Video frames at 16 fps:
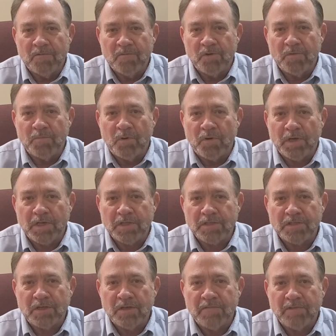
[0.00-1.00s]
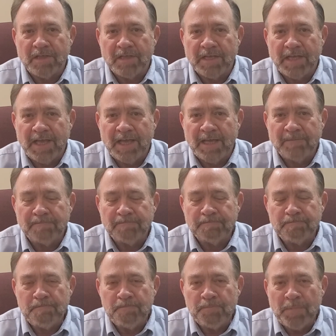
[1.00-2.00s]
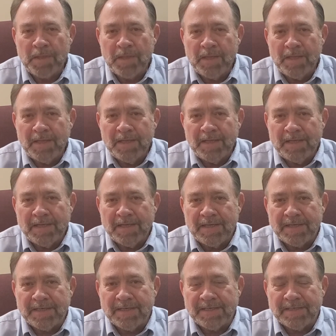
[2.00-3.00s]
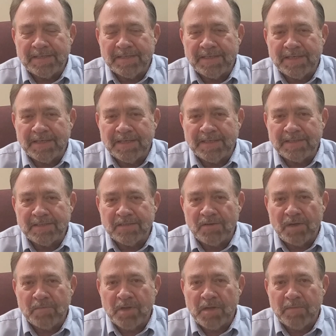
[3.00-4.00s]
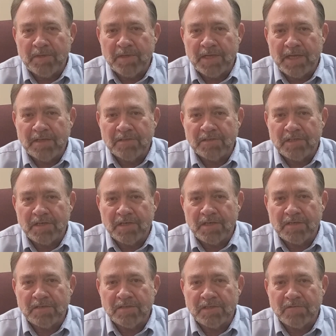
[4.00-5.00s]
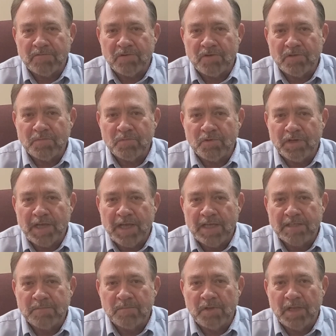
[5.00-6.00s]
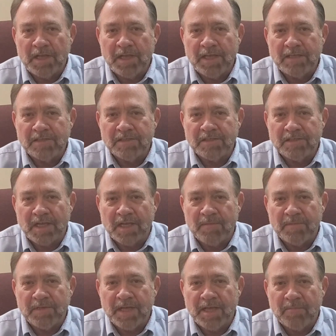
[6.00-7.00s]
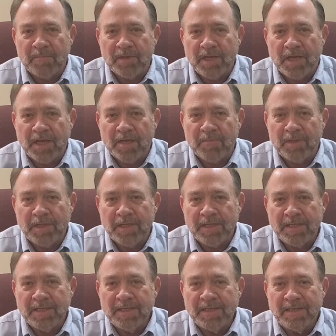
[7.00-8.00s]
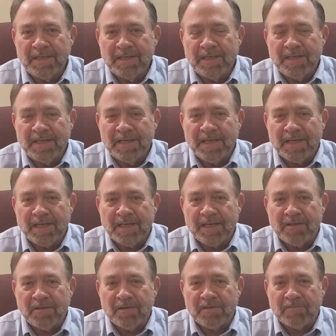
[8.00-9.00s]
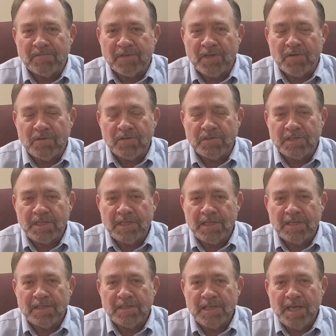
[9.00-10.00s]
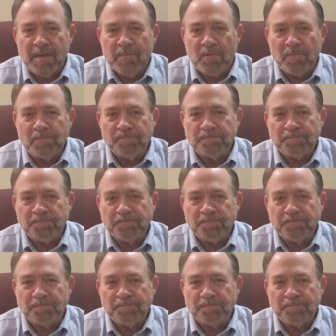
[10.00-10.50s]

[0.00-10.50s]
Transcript: wood burning stove that he had. And so I'm coming downstairs, and Rosemary has a plate. She's coming down behind me, and we go to sit at the table.